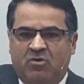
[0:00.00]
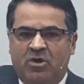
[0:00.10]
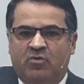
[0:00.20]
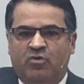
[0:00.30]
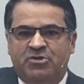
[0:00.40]
The
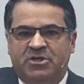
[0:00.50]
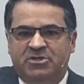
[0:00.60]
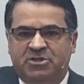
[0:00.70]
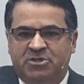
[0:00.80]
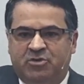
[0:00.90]
Spirit is
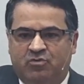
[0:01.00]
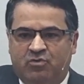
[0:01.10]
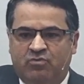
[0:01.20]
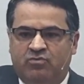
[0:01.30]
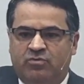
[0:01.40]
the one that
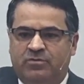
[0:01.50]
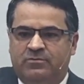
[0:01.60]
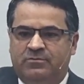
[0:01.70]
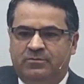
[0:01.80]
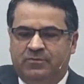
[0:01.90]
testifies,
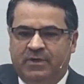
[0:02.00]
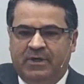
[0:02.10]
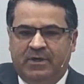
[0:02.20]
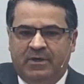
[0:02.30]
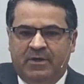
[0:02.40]
"Hey,
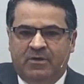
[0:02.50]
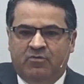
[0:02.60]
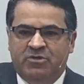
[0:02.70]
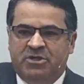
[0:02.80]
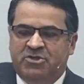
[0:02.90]
today
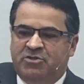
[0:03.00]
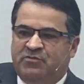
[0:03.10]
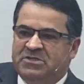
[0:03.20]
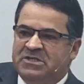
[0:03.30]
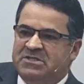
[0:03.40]

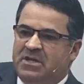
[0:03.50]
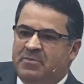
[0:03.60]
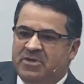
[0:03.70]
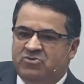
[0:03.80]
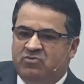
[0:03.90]
is the
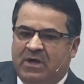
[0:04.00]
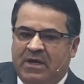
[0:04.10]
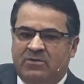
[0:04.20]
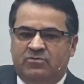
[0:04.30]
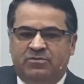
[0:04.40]
day to
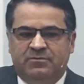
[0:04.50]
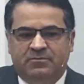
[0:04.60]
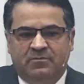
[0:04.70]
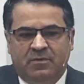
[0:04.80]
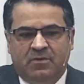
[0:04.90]
go to the
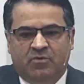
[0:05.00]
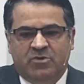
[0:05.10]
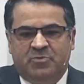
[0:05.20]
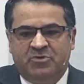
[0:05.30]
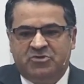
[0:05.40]

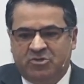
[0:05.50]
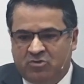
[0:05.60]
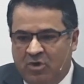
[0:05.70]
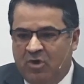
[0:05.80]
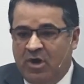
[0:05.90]
service,
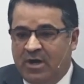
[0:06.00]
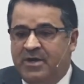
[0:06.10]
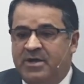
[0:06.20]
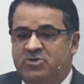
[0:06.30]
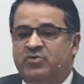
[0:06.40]

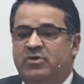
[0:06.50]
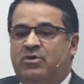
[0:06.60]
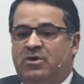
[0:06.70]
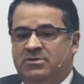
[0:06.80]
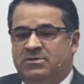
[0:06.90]
day for you to be
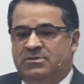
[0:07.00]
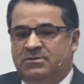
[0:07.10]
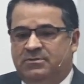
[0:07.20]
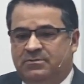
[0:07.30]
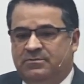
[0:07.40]

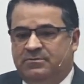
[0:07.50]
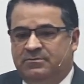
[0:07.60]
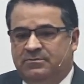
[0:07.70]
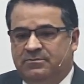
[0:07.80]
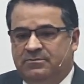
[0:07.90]
blessed." The
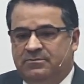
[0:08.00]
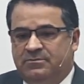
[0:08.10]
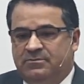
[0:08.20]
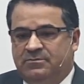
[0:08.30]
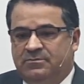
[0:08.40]
Holy Spirit
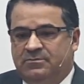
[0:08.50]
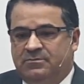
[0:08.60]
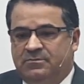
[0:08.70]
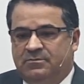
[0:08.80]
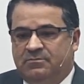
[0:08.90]
put this in
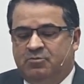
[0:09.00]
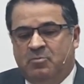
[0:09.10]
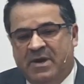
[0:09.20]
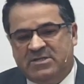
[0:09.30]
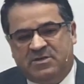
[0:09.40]
our
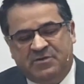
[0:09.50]
hearts.